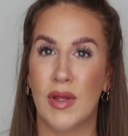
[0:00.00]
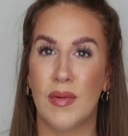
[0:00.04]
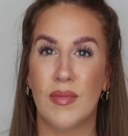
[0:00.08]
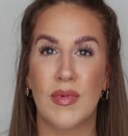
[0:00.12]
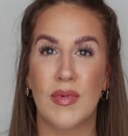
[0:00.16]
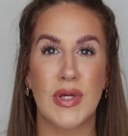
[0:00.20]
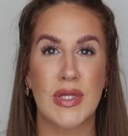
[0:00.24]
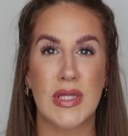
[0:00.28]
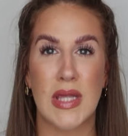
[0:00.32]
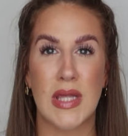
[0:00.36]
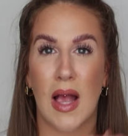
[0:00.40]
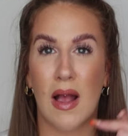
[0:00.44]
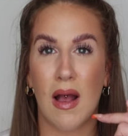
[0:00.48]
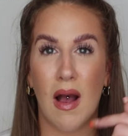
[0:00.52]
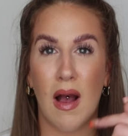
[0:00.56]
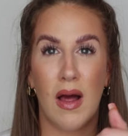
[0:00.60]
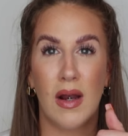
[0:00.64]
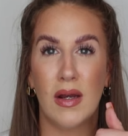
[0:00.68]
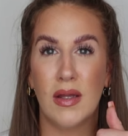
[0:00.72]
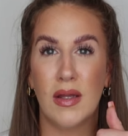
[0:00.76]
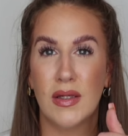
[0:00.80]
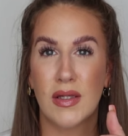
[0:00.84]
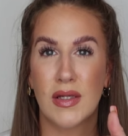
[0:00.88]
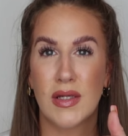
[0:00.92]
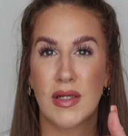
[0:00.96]
them because they're
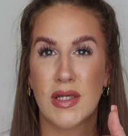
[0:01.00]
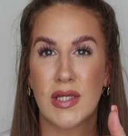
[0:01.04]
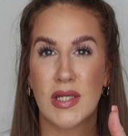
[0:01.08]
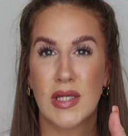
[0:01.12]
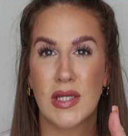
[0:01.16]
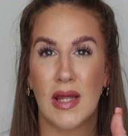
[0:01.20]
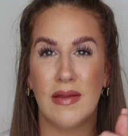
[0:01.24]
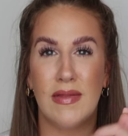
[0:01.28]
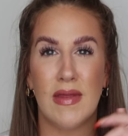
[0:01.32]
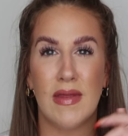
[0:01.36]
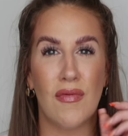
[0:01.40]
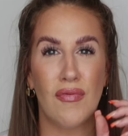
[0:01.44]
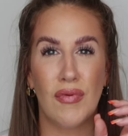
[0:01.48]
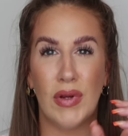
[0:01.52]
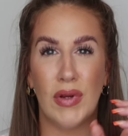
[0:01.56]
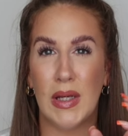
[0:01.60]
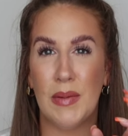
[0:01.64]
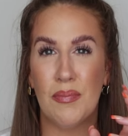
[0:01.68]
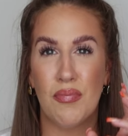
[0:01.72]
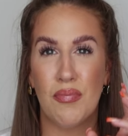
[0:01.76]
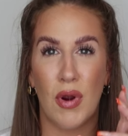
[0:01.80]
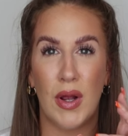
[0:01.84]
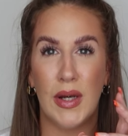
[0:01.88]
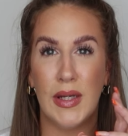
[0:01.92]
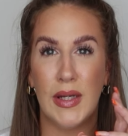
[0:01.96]
coloured and they're really
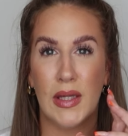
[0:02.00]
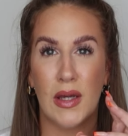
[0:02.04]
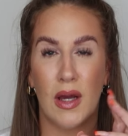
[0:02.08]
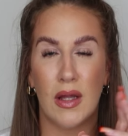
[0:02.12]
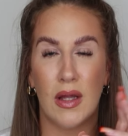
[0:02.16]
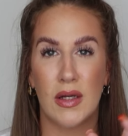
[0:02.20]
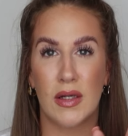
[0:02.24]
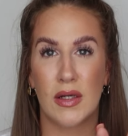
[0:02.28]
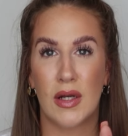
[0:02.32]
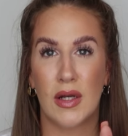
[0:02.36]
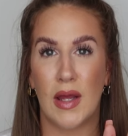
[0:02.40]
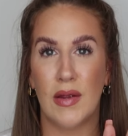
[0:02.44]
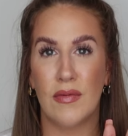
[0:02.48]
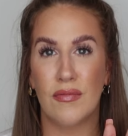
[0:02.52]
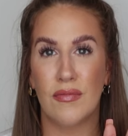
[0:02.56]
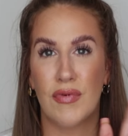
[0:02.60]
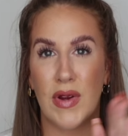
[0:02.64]
brightly coloured, like